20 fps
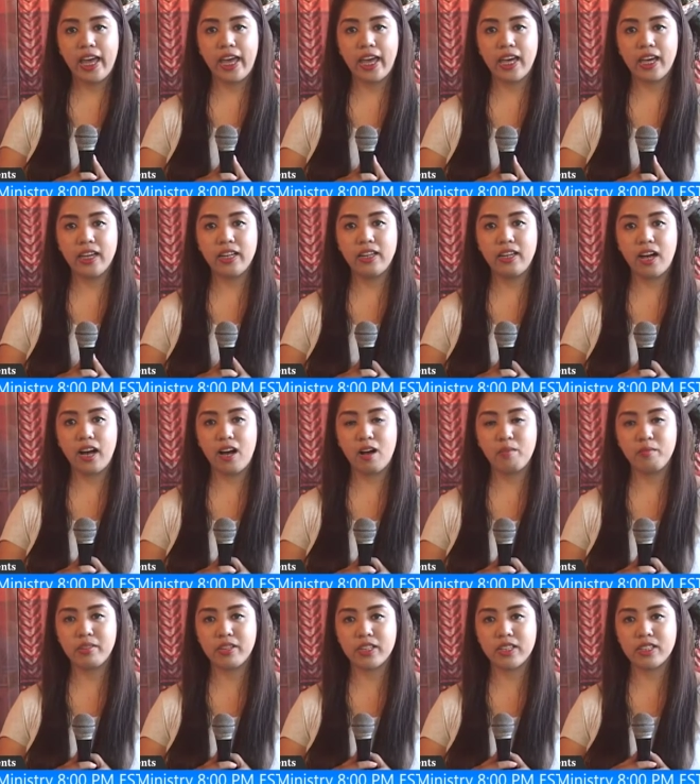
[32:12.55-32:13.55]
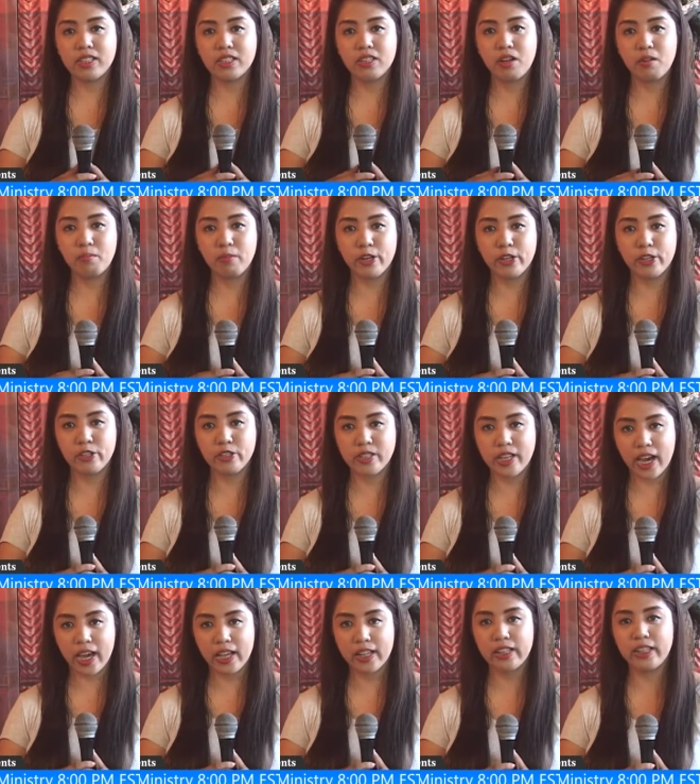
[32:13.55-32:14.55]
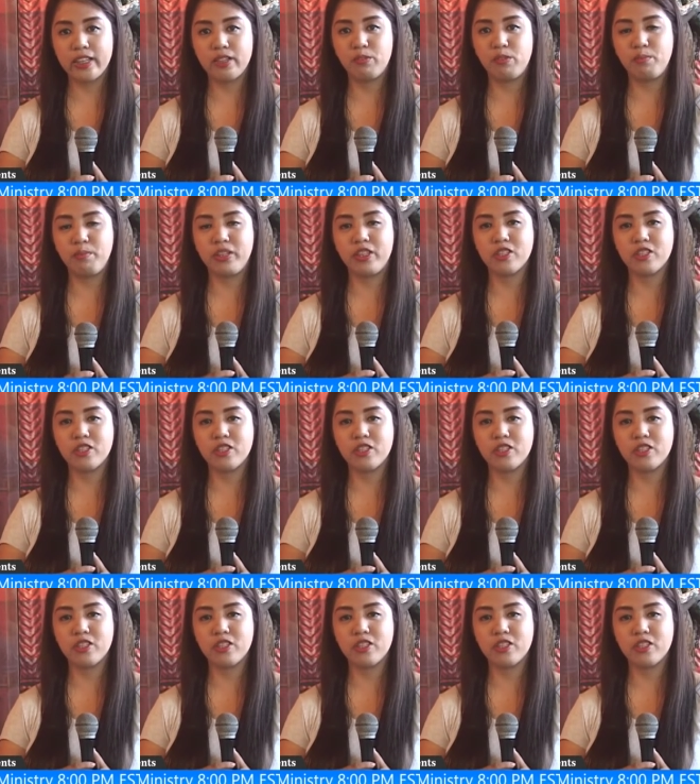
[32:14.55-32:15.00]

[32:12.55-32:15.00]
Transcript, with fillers: and um, the, the, number to dial in will be